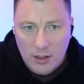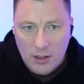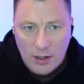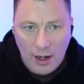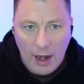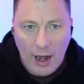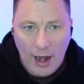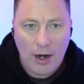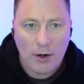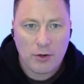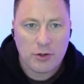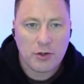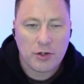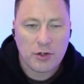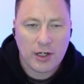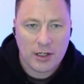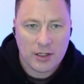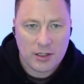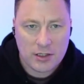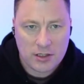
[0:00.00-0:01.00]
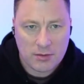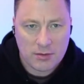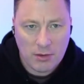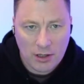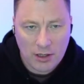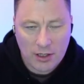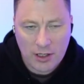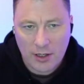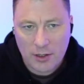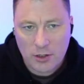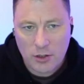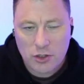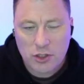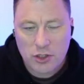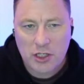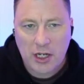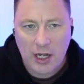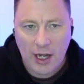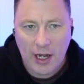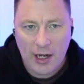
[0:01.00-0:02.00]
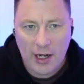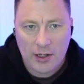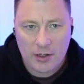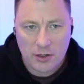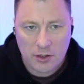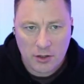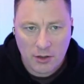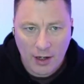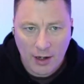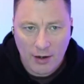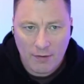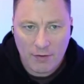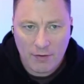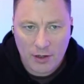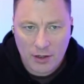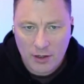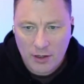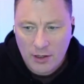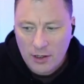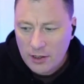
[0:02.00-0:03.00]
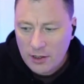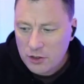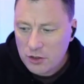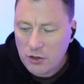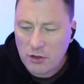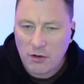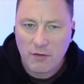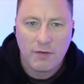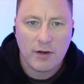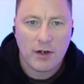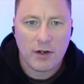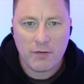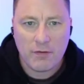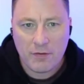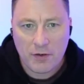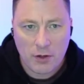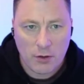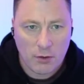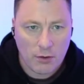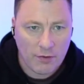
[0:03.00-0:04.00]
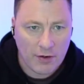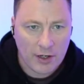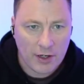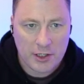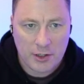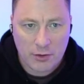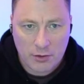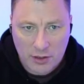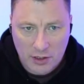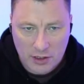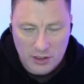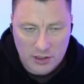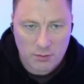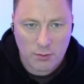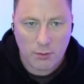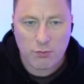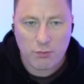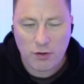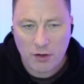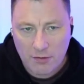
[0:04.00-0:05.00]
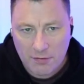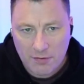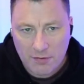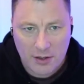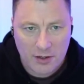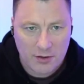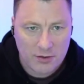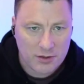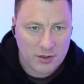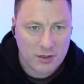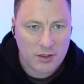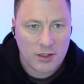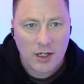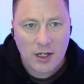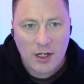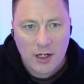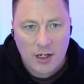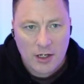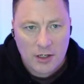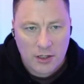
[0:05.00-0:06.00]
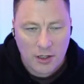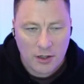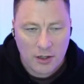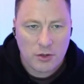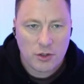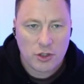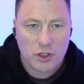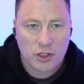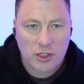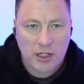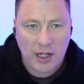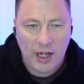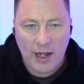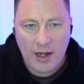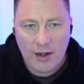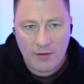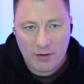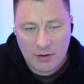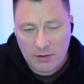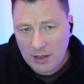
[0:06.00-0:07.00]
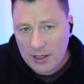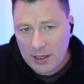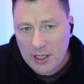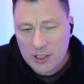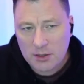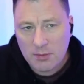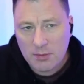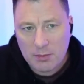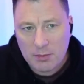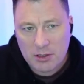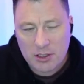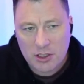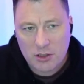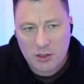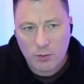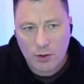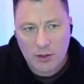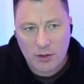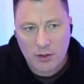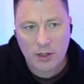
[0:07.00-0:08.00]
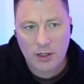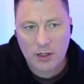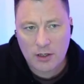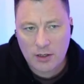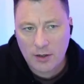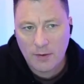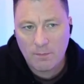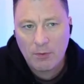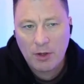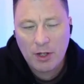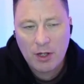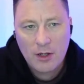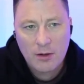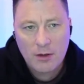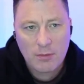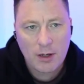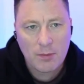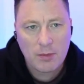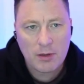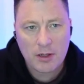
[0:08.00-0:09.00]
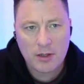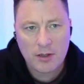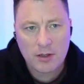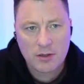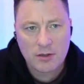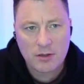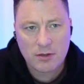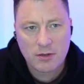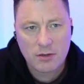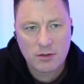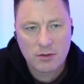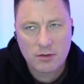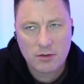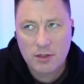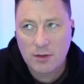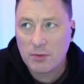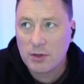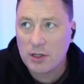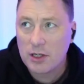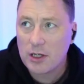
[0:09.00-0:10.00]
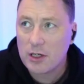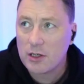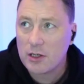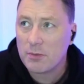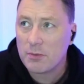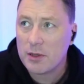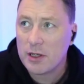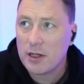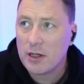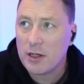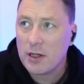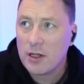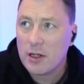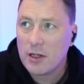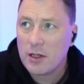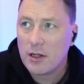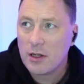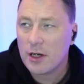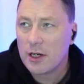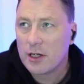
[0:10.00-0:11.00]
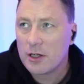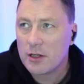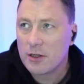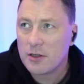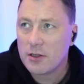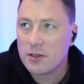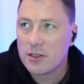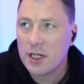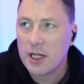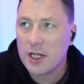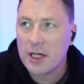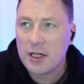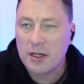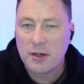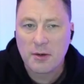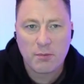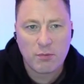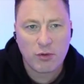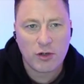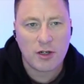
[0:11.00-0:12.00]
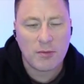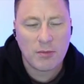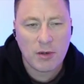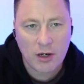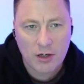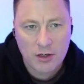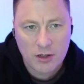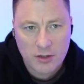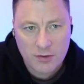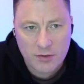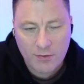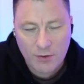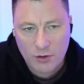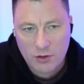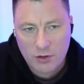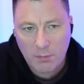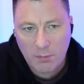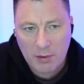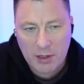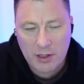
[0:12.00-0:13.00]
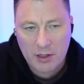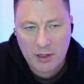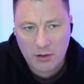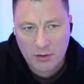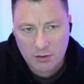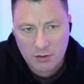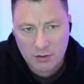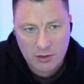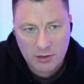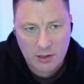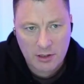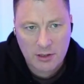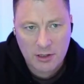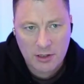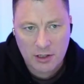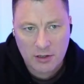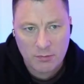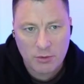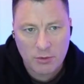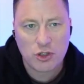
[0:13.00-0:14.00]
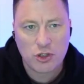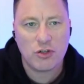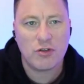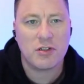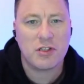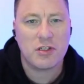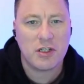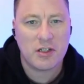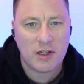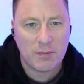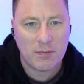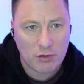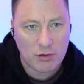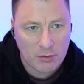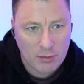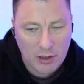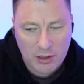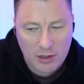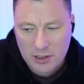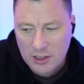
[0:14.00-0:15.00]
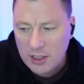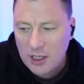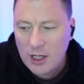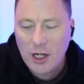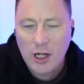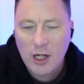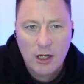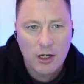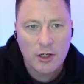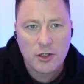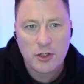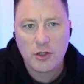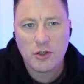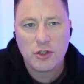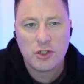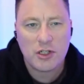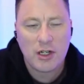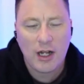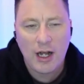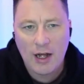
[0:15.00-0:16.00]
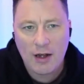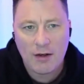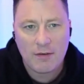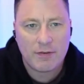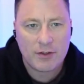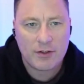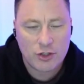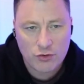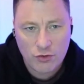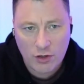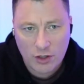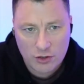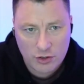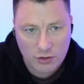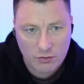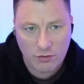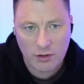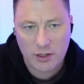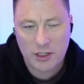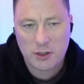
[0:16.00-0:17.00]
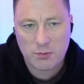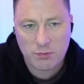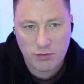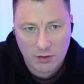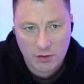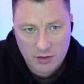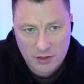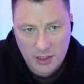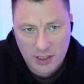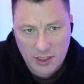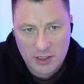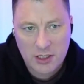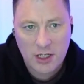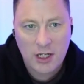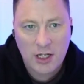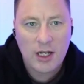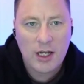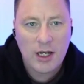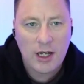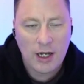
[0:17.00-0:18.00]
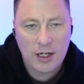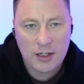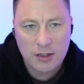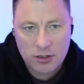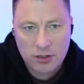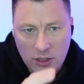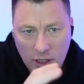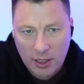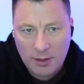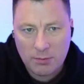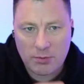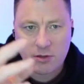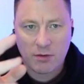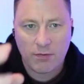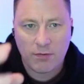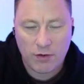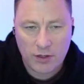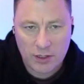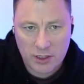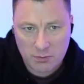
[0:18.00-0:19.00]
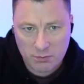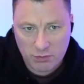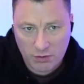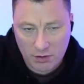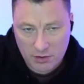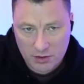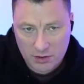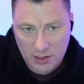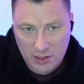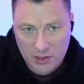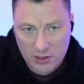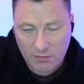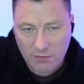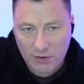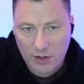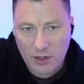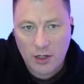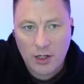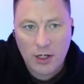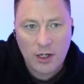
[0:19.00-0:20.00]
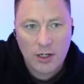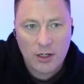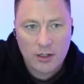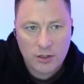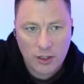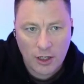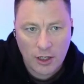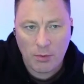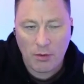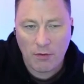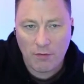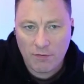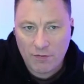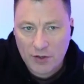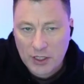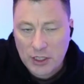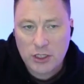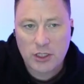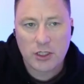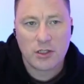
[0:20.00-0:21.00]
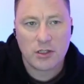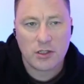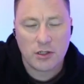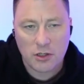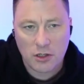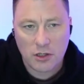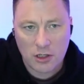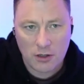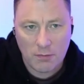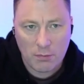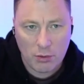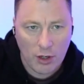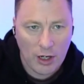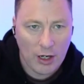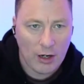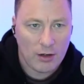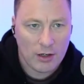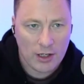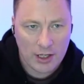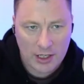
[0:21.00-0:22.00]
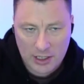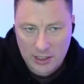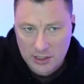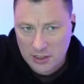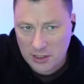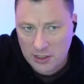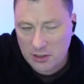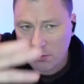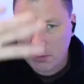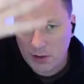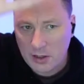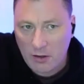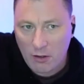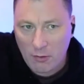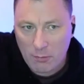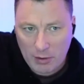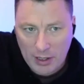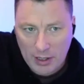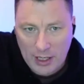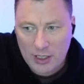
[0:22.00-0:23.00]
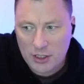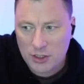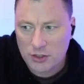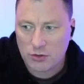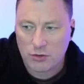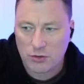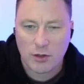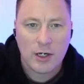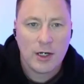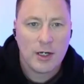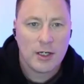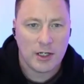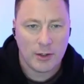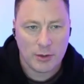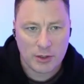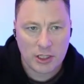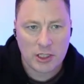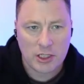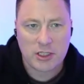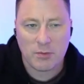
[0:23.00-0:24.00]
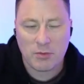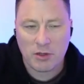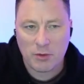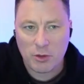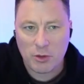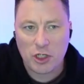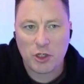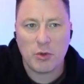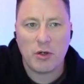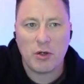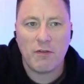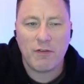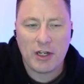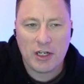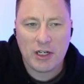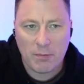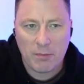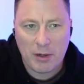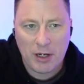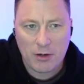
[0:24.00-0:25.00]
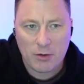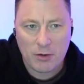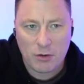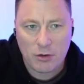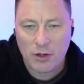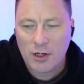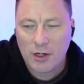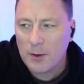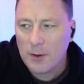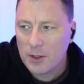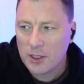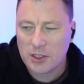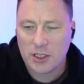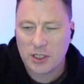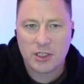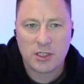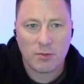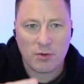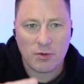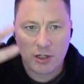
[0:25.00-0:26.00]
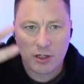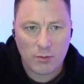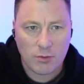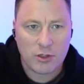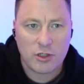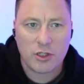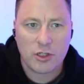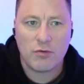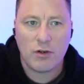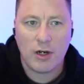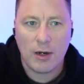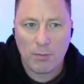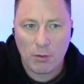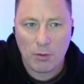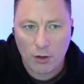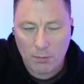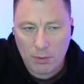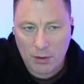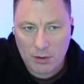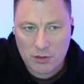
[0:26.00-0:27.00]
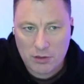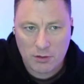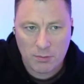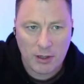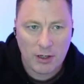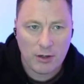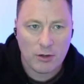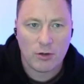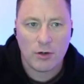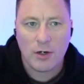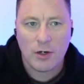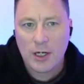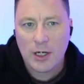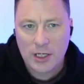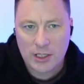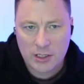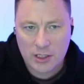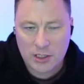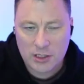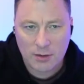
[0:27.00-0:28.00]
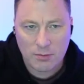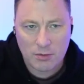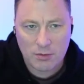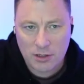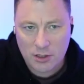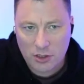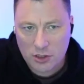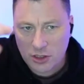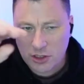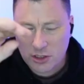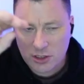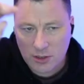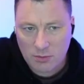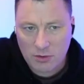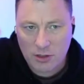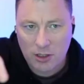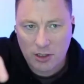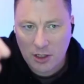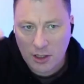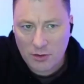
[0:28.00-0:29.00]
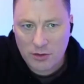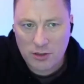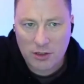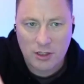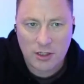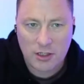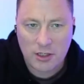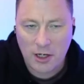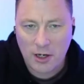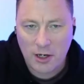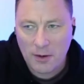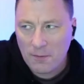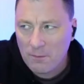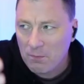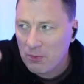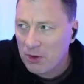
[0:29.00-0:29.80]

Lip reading: how you get this to market. You should care that you have a unified view of ideal customer profiles, and you should care. And actually, maybe this is one thing that maybe something a little bit that I could ding product marketers for, depending on the kind of maturity of their product marketing. Like, you should have a structured release process and types of release process for types of features that you're going to put out. Like, is this a big splash, or is this something we'd do an event about, or is this something that we'll just write a blog post about, or is this something that's just something that goes in the